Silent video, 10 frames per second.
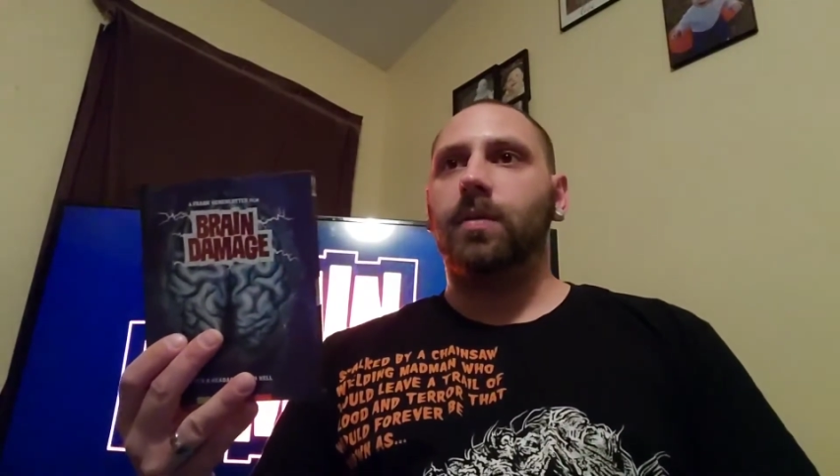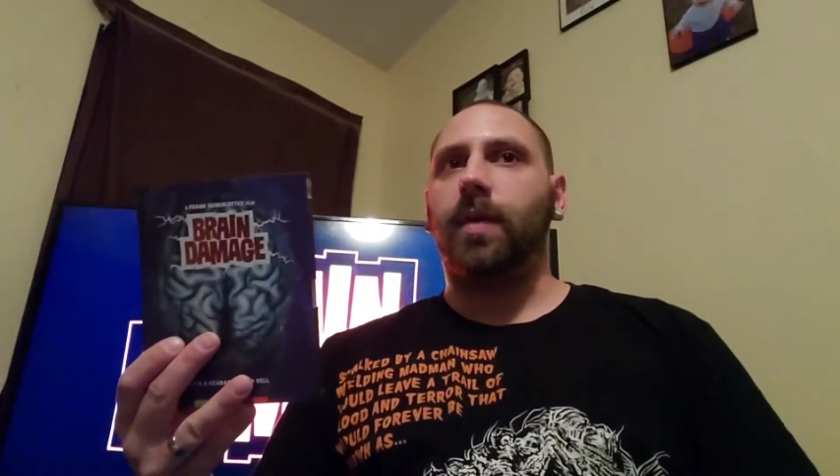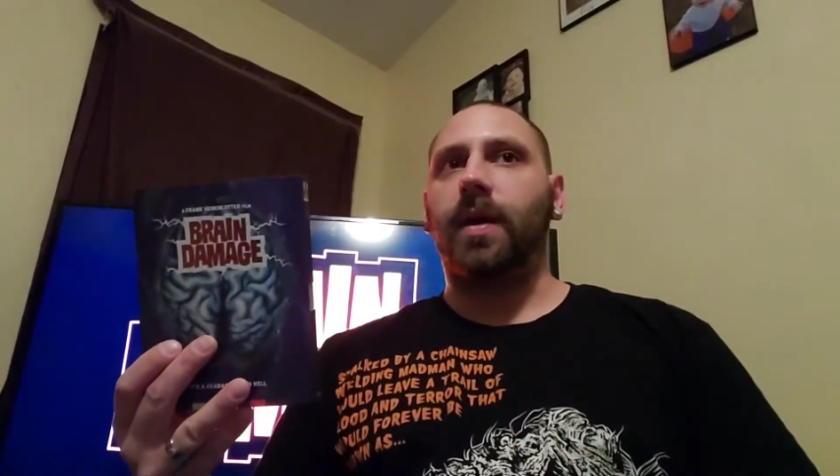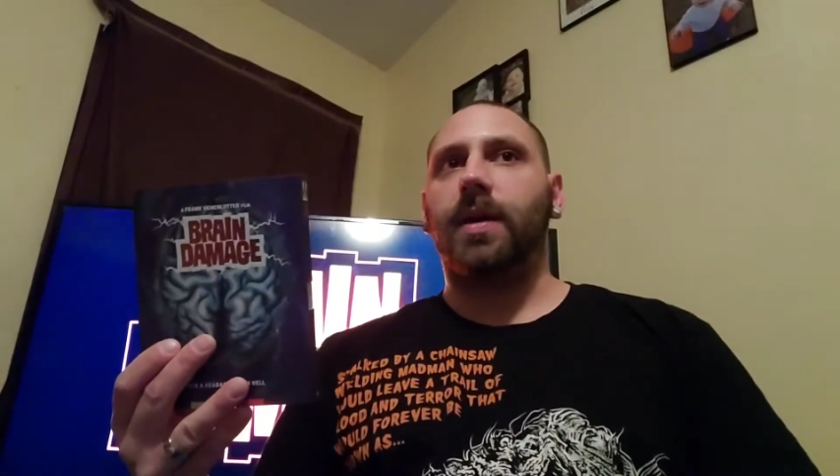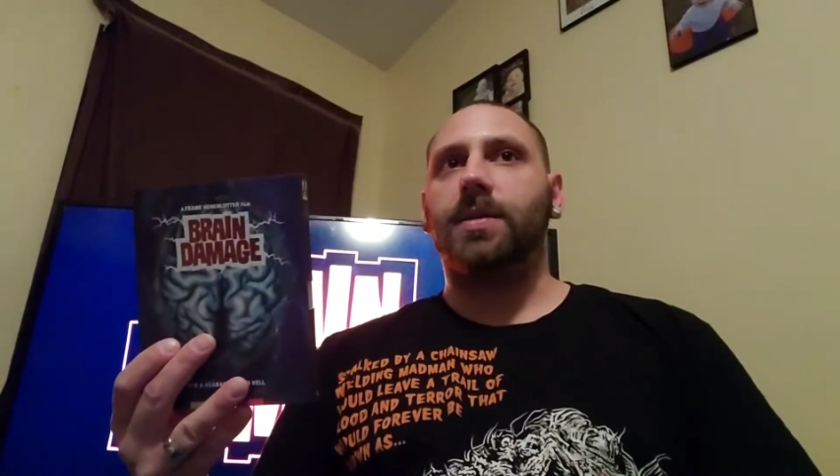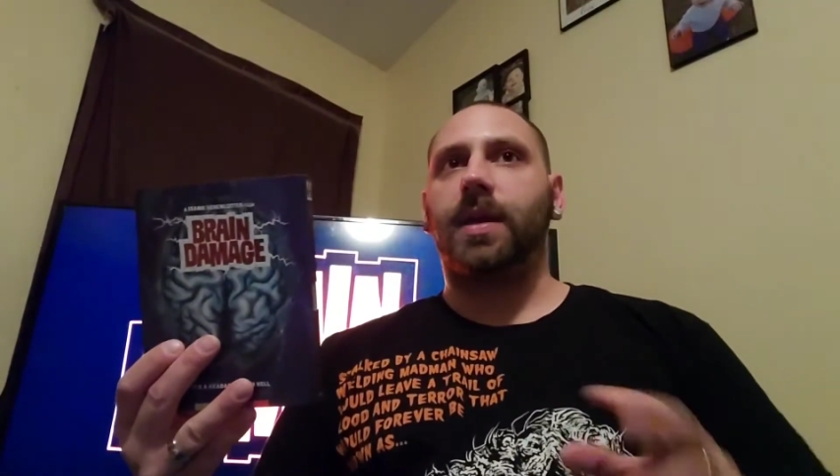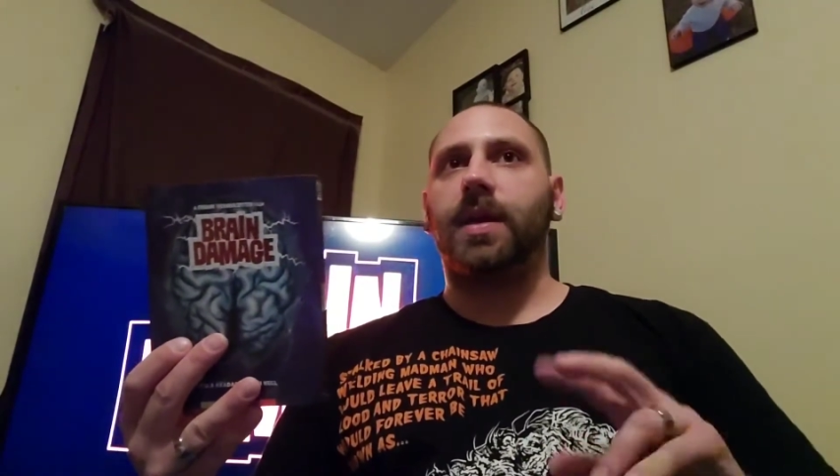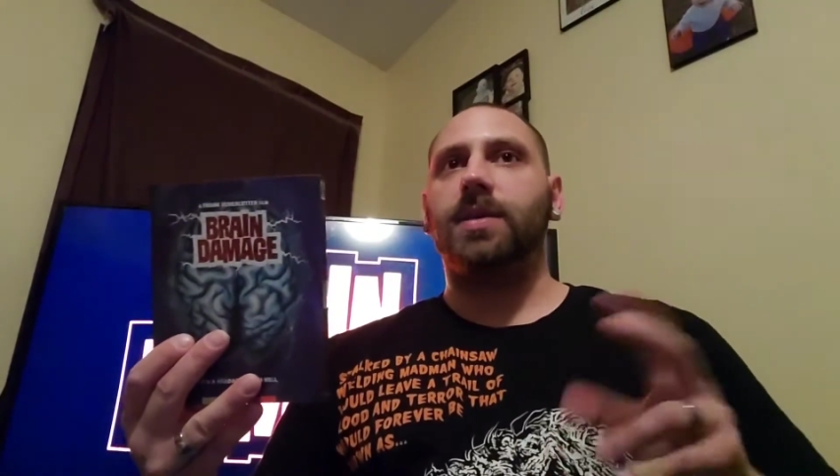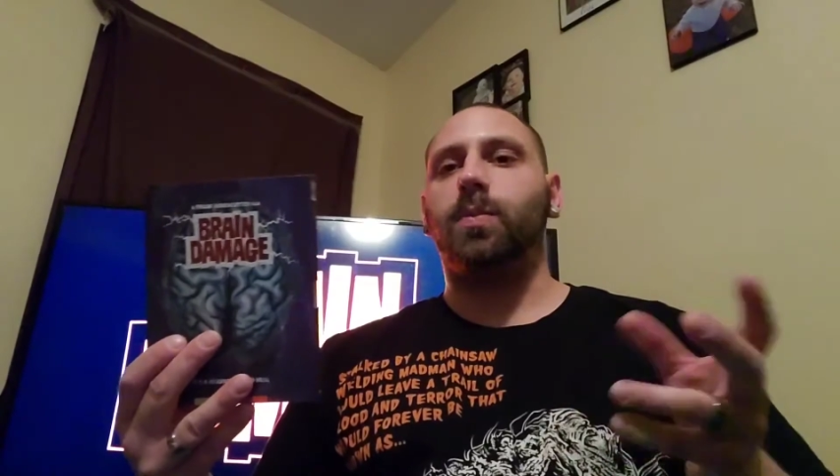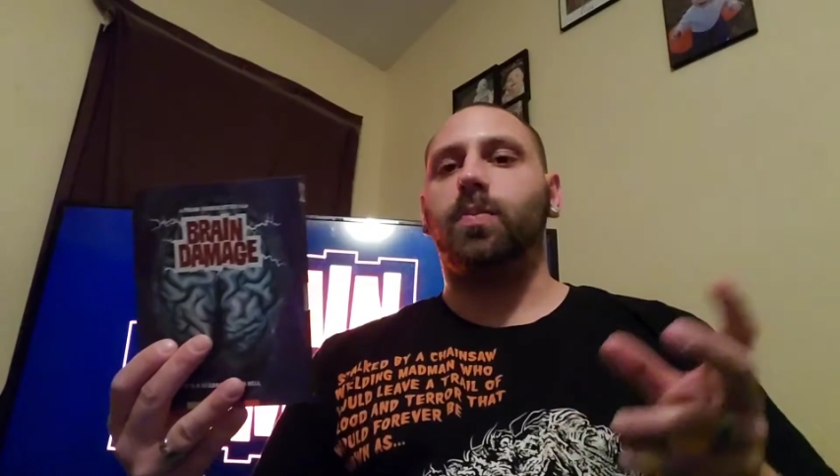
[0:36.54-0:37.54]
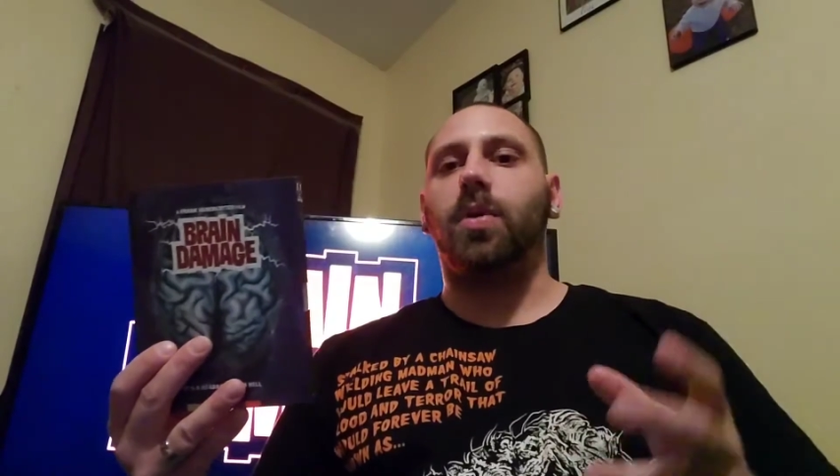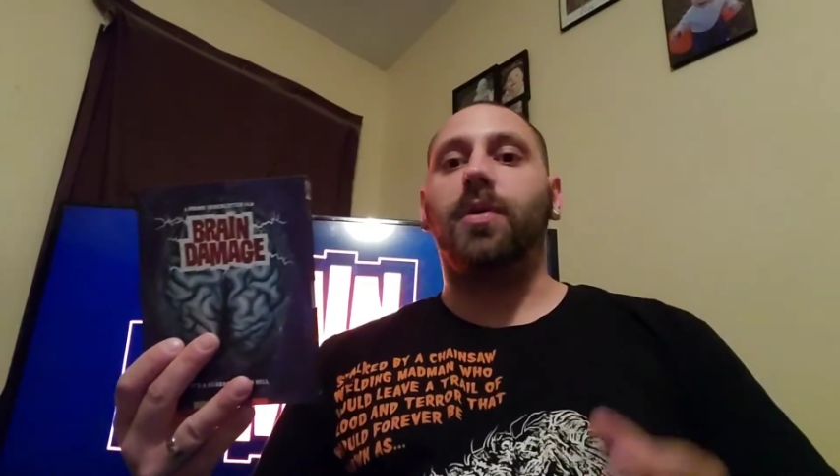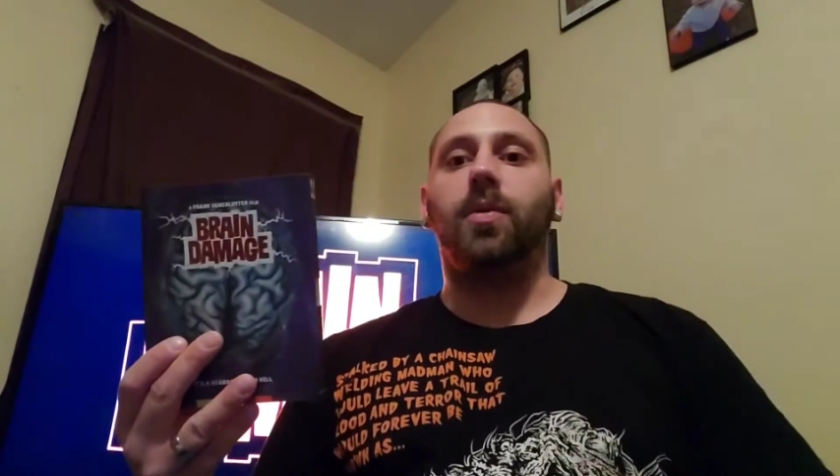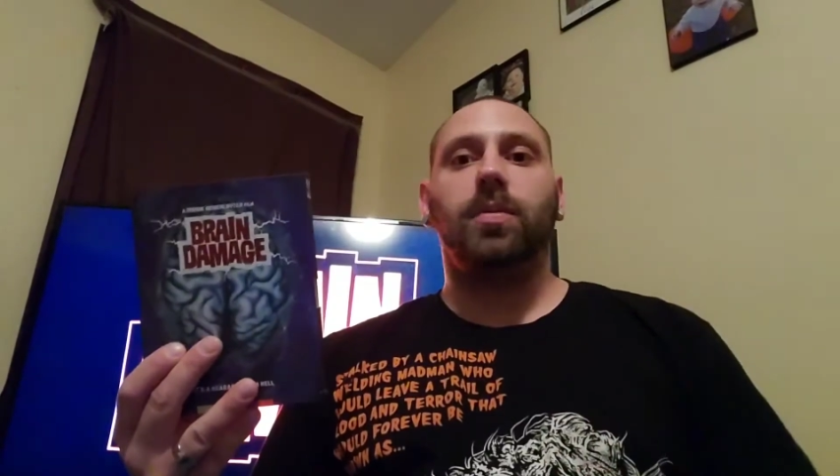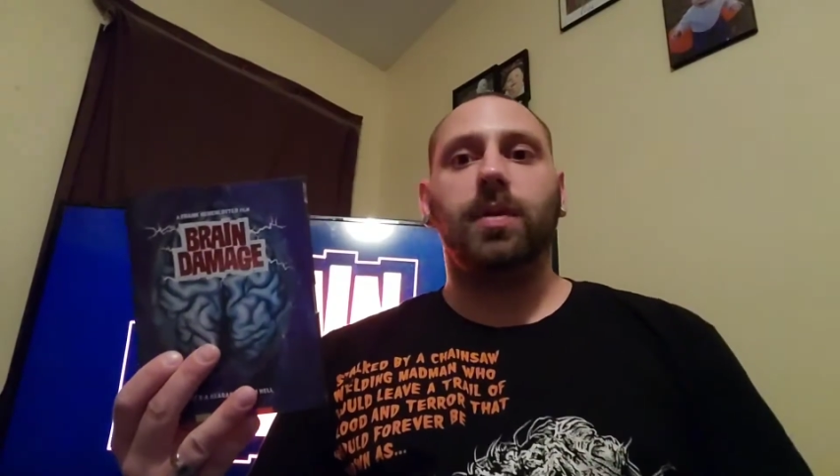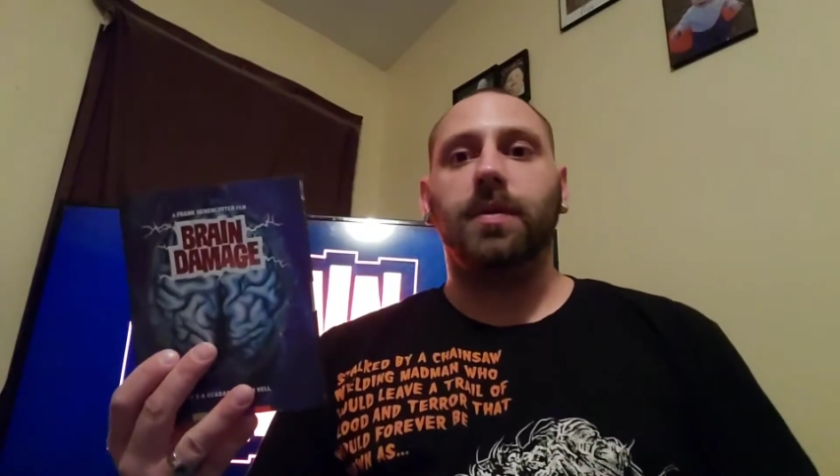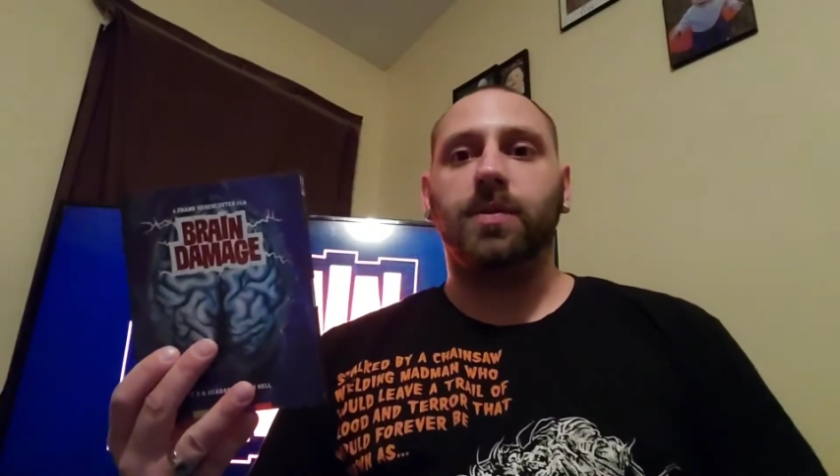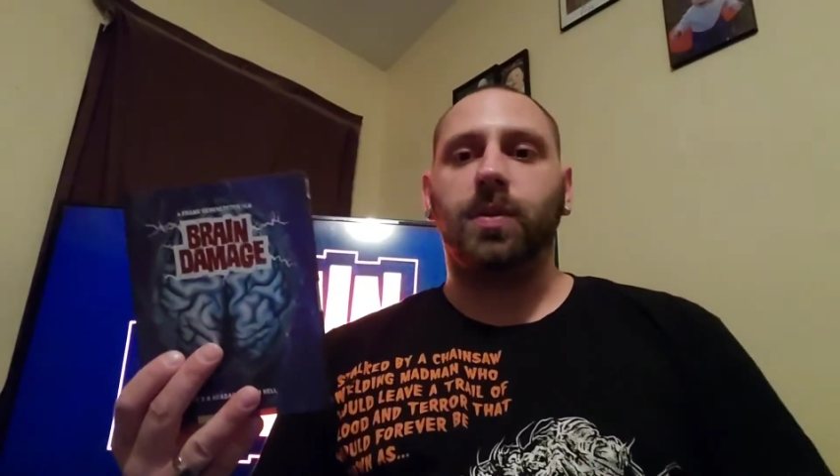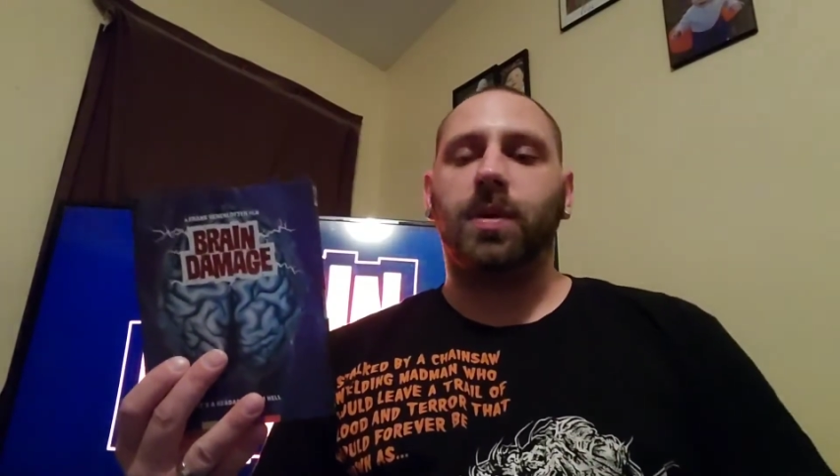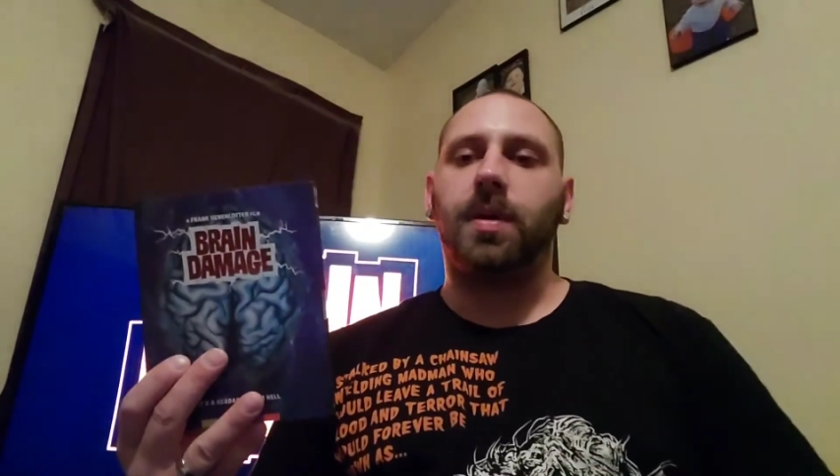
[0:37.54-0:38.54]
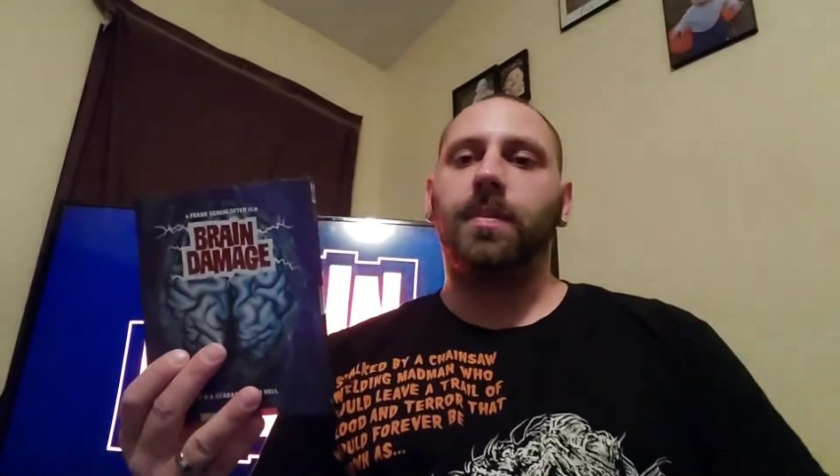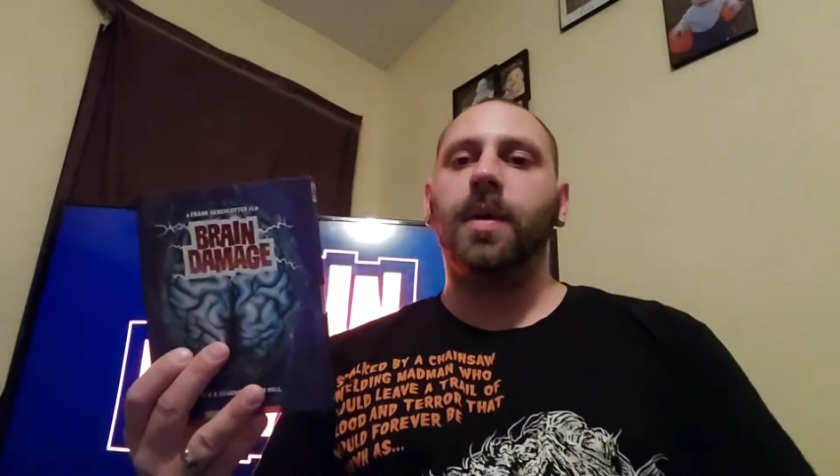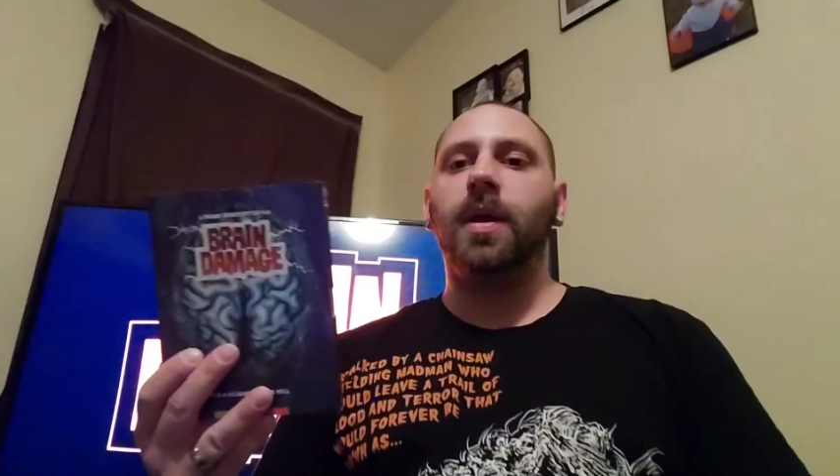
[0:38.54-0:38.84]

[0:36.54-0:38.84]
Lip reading: I guess like his brother lives with him.